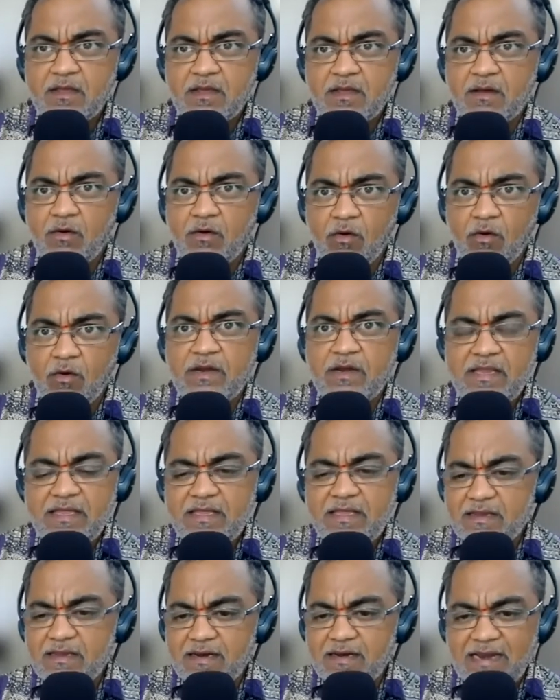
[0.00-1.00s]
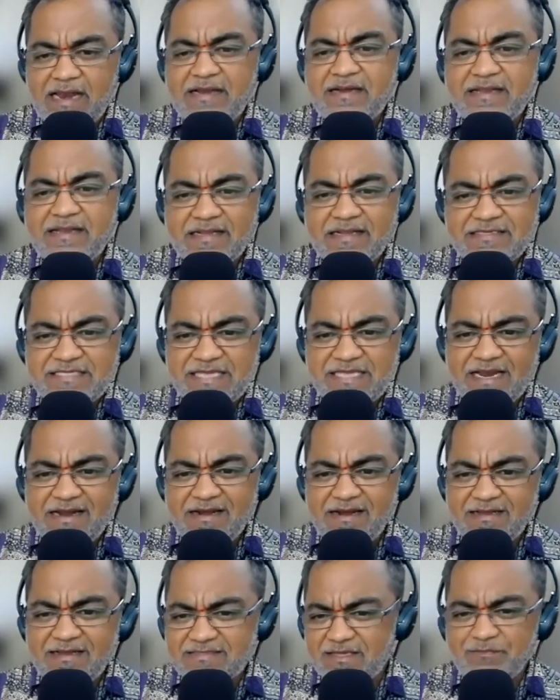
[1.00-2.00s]
only lentils
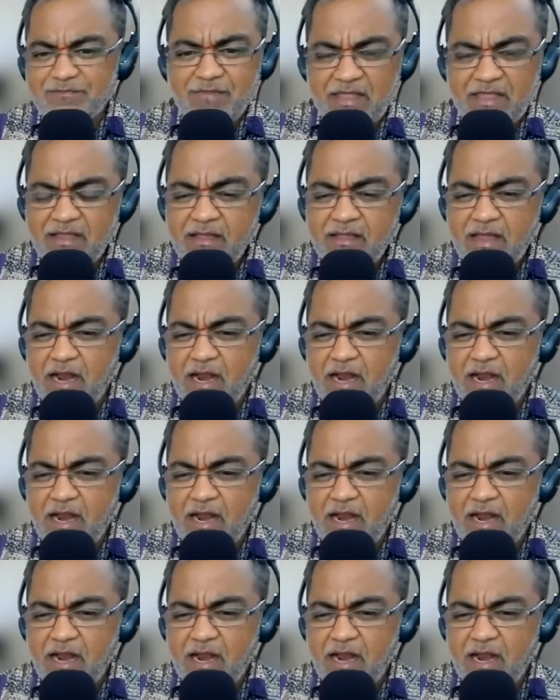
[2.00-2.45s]
and something,